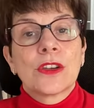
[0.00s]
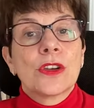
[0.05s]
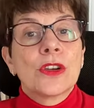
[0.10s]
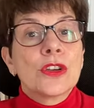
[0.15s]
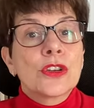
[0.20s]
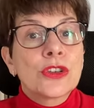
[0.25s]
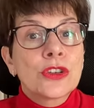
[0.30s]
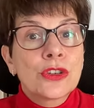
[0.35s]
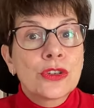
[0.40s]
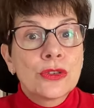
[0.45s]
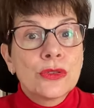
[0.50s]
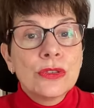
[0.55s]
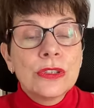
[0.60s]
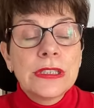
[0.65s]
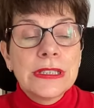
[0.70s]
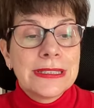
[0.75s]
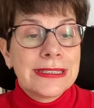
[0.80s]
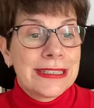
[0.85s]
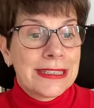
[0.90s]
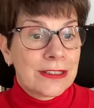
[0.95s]
a good
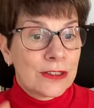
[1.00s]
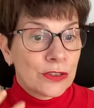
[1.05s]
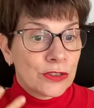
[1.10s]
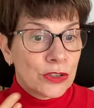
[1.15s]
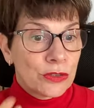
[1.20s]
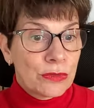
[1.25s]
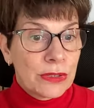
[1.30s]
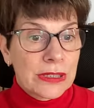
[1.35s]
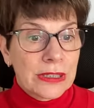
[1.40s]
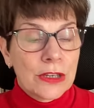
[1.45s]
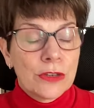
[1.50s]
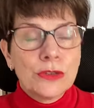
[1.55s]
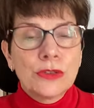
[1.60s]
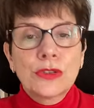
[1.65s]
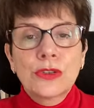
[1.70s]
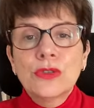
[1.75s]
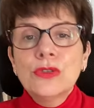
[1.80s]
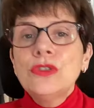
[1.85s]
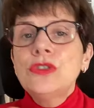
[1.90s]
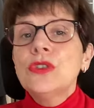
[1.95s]
decluttering and
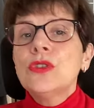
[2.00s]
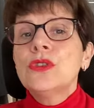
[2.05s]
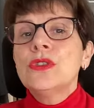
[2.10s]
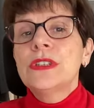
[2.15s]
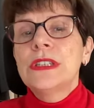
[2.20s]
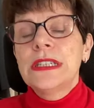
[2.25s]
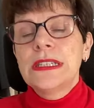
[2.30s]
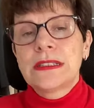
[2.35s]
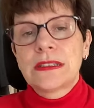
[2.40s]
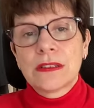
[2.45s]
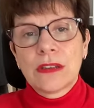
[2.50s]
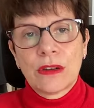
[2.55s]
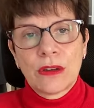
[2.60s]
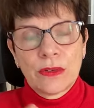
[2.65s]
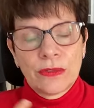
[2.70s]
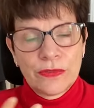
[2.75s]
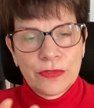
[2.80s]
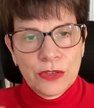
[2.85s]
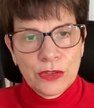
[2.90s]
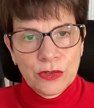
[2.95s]
good audit
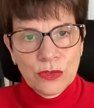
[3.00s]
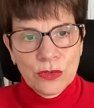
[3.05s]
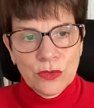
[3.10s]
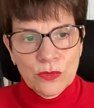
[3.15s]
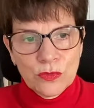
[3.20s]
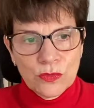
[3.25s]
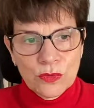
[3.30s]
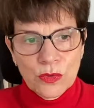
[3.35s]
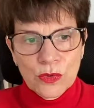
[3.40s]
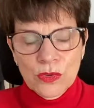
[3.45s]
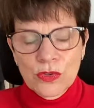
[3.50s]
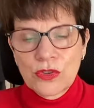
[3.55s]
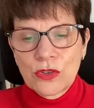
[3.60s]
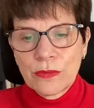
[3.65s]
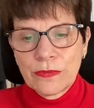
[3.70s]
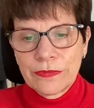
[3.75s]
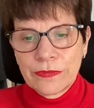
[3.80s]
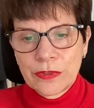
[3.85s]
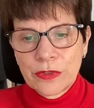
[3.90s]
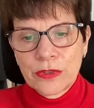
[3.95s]
of your wardrobe
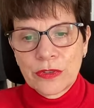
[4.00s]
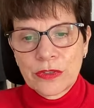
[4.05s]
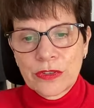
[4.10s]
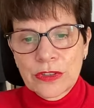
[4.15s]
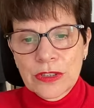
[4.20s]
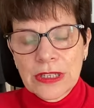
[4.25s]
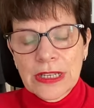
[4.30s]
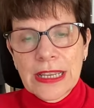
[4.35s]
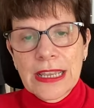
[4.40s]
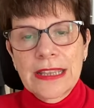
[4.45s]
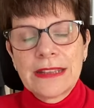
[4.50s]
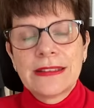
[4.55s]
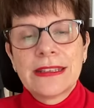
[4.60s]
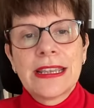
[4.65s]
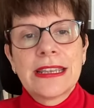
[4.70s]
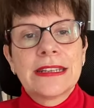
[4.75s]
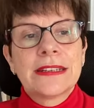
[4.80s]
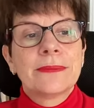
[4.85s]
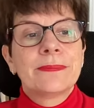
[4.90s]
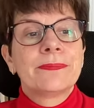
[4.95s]
first, and
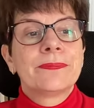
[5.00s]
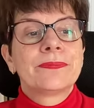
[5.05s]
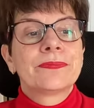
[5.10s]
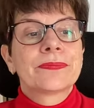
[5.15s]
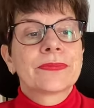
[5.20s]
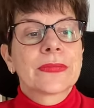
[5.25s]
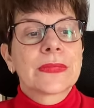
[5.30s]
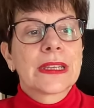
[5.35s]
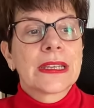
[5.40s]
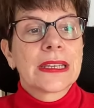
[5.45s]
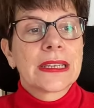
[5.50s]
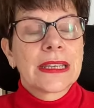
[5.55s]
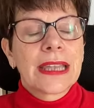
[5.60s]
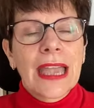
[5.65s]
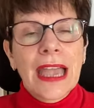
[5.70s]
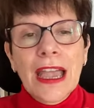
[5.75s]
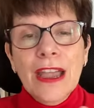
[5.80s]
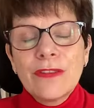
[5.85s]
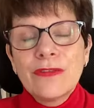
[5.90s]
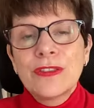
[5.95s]
then
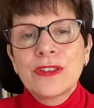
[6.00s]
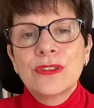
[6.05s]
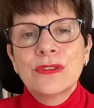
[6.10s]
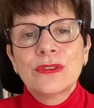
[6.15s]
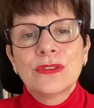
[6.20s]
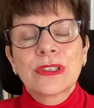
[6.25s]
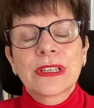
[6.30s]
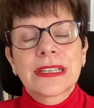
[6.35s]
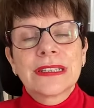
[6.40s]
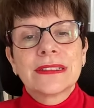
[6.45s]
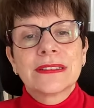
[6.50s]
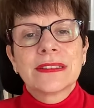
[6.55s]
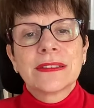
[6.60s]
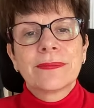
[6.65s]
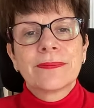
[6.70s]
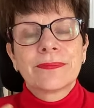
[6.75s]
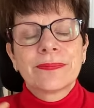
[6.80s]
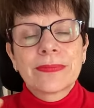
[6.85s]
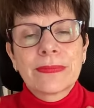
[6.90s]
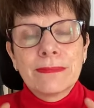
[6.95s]
have a look and
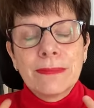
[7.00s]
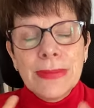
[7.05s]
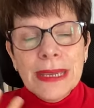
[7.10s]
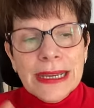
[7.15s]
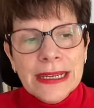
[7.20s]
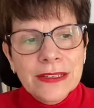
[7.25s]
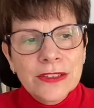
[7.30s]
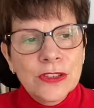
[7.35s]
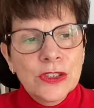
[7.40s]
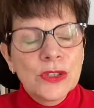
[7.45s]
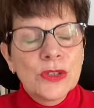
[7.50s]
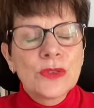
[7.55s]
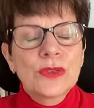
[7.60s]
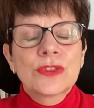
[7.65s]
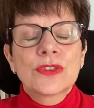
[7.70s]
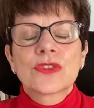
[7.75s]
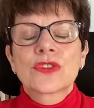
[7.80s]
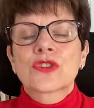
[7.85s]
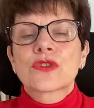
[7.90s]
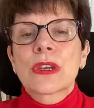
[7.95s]
um, make
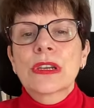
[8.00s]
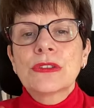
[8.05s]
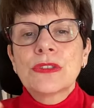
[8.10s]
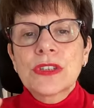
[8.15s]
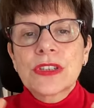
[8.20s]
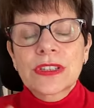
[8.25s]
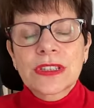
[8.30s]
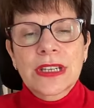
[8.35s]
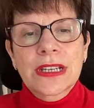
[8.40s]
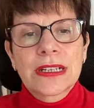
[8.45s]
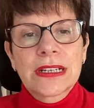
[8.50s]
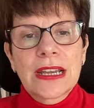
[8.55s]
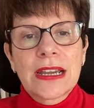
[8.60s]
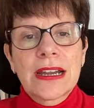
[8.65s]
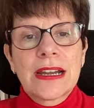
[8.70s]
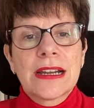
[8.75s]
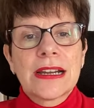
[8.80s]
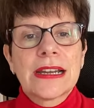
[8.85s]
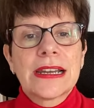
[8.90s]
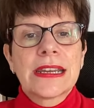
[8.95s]
notes, train your style
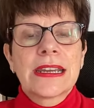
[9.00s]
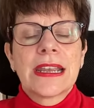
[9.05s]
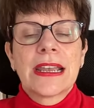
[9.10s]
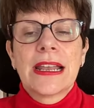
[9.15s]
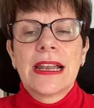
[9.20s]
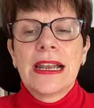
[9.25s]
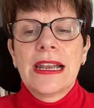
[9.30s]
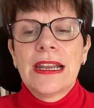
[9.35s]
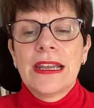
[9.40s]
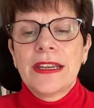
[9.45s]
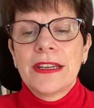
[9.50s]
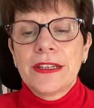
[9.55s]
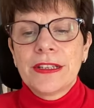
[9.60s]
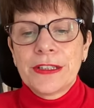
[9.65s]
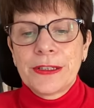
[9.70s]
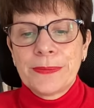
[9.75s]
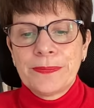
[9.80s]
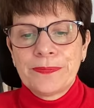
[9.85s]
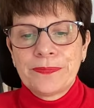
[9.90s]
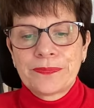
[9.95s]
eye,
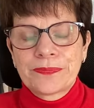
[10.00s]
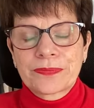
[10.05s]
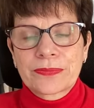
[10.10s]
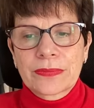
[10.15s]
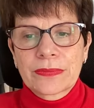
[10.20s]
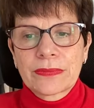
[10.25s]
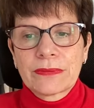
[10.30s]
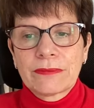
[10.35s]
um,